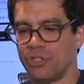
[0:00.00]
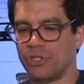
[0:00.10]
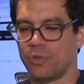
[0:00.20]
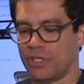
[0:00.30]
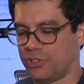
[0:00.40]

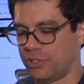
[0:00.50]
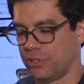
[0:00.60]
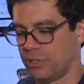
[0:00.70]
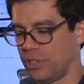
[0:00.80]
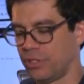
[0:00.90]
Good
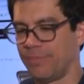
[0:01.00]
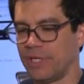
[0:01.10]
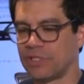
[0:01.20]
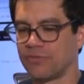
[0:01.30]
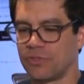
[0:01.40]
question. 100
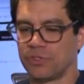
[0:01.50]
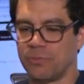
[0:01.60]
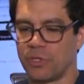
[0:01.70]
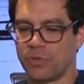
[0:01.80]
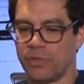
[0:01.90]
bucks for a
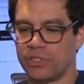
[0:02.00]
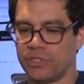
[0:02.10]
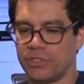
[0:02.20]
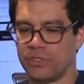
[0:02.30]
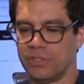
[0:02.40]
smart
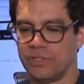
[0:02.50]
question.